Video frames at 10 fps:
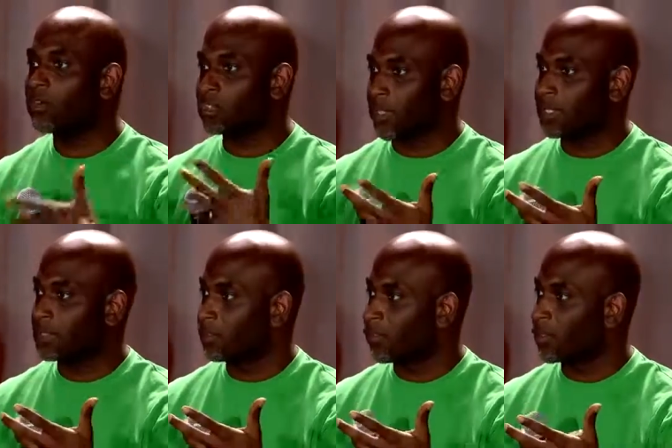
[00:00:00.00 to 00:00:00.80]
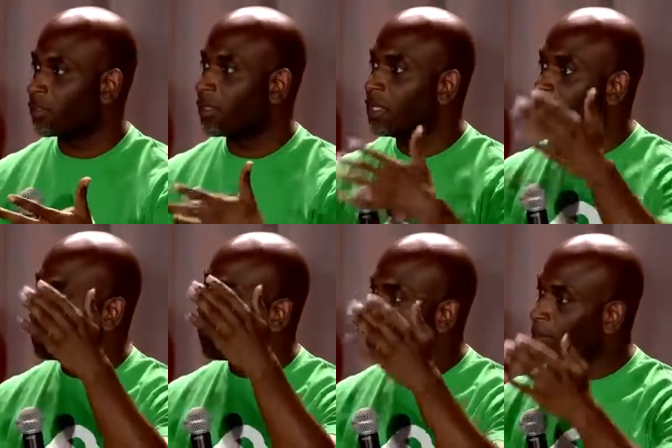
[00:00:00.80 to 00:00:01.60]
trying to do for you.
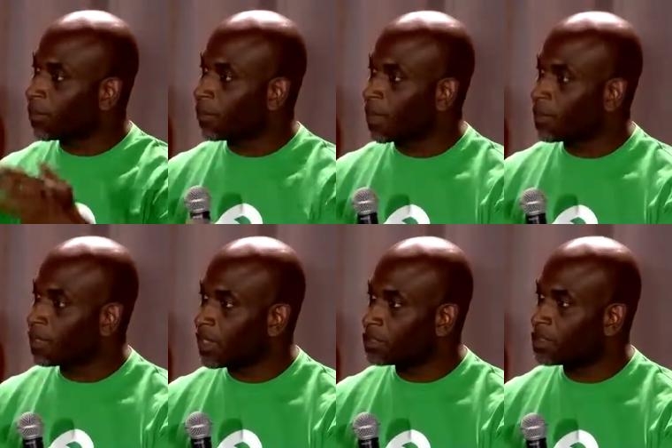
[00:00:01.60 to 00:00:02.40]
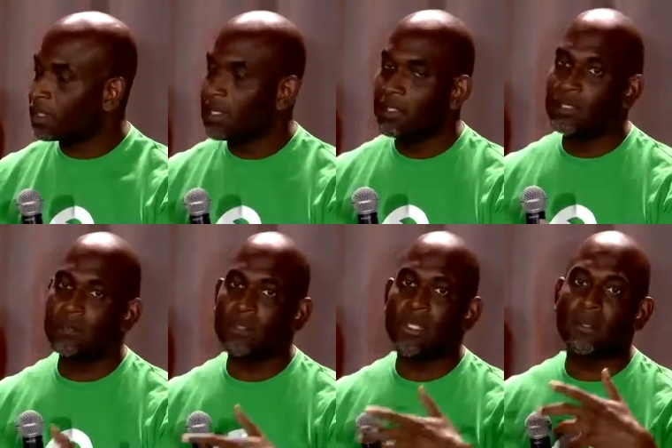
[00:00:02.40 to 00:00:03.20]
You build programming logic. You
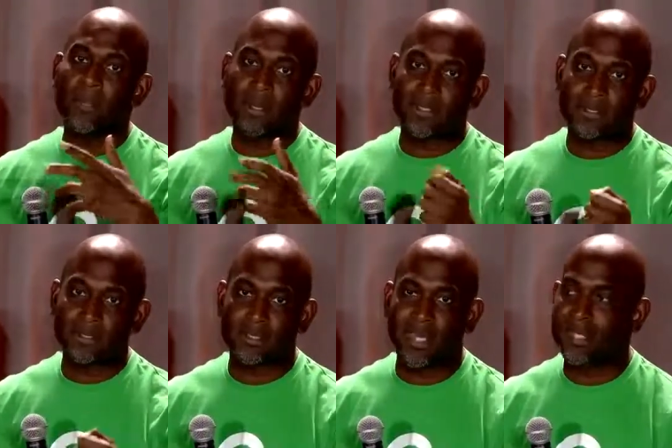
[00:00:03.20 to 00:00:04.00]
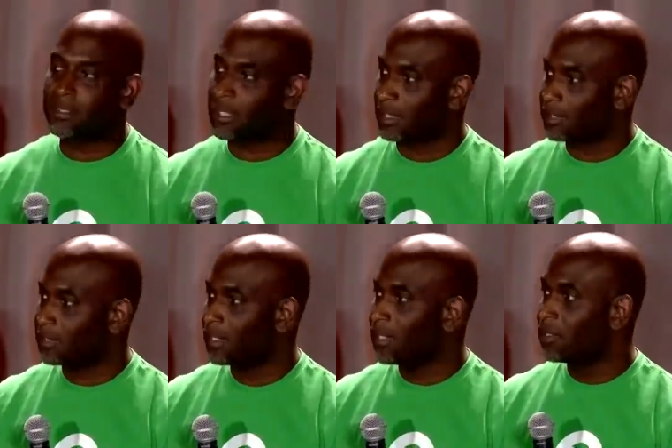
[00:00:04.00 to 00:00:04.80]
don't think about SSL
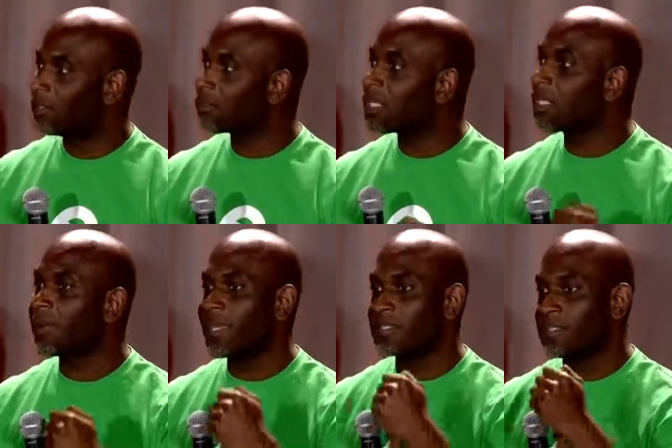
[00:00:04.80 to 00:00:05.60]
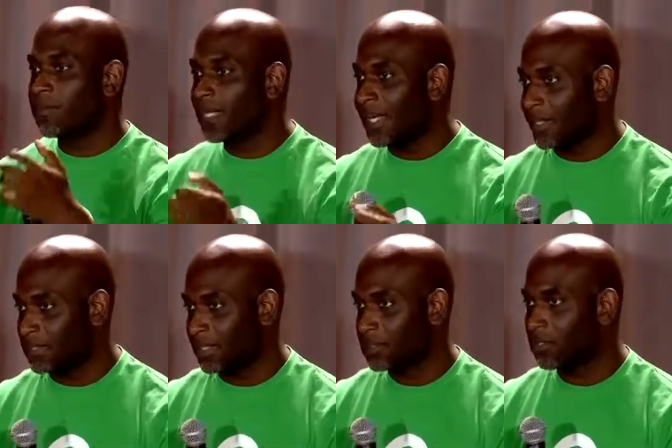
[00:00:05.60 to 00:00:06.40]
handshakes. You don't think about HTTP
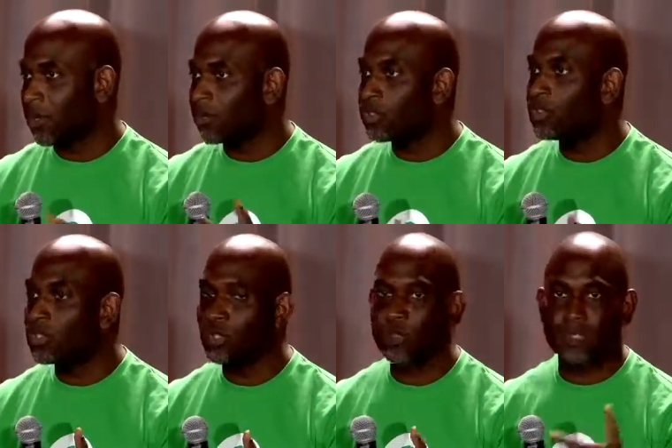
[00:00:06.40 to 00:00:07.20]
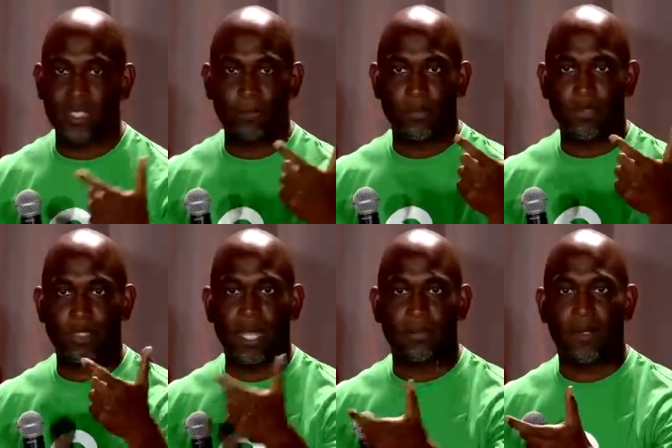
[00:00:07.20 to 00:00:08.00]
handshakes. All you do is import
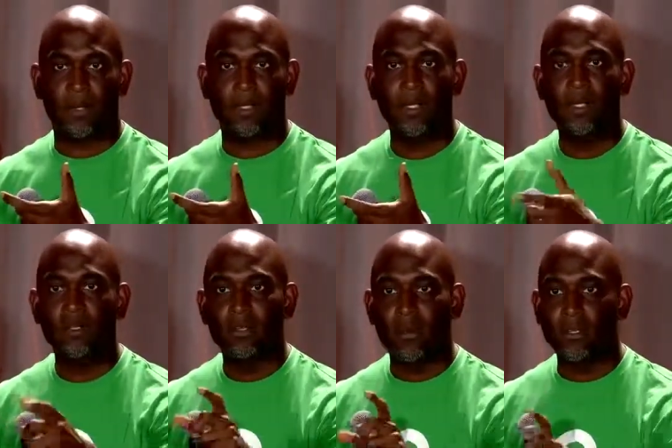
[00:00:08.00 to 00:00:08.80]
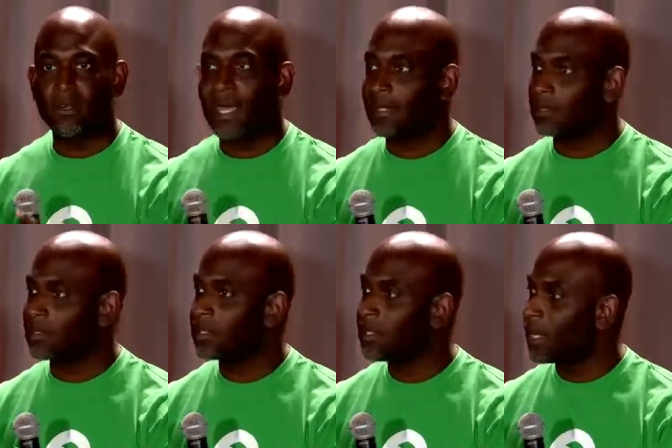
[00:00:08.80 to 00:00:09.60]
the library, you write your
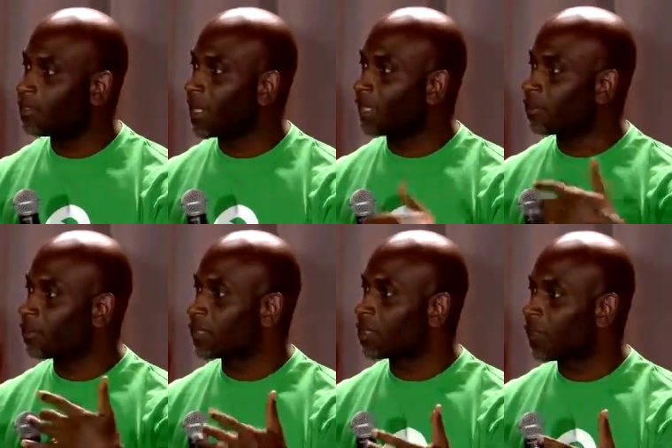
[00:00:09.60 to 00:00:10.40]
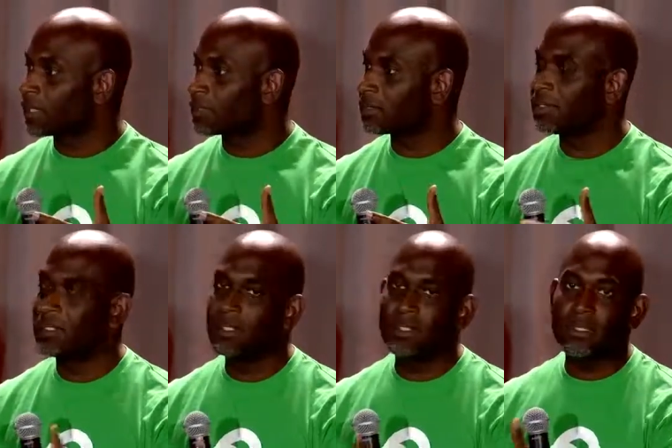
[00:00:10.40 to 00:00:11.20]
handler, and you handle the request.
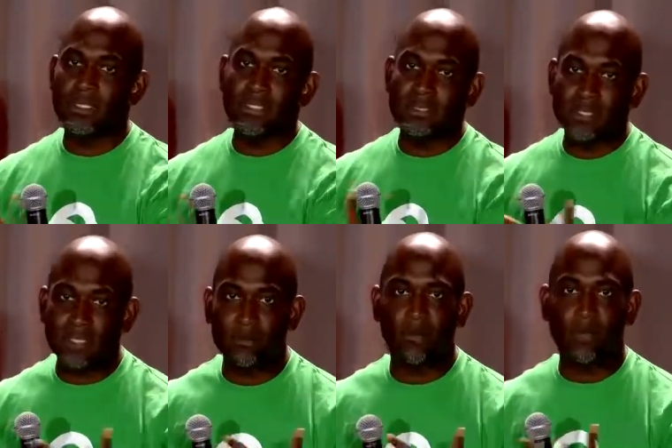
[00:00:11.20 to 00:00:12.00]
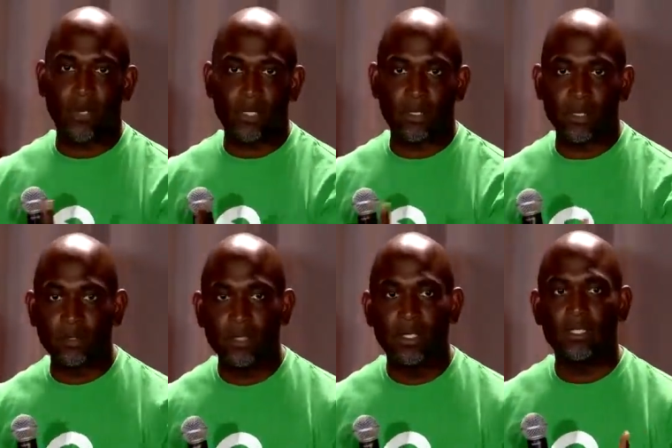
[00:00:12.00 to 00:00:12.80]
These things that we're working
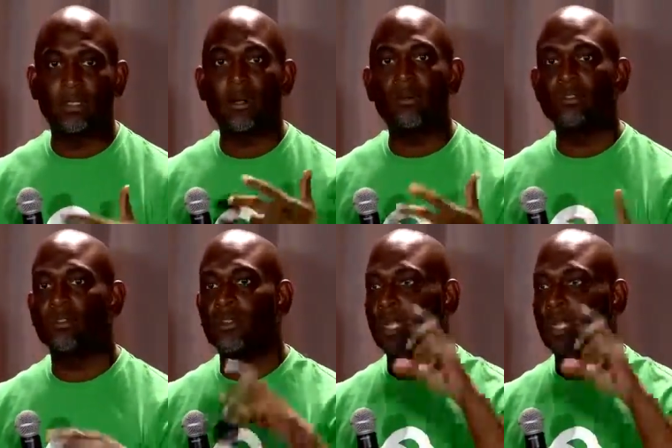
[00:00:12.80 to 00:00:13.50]
on is all so you can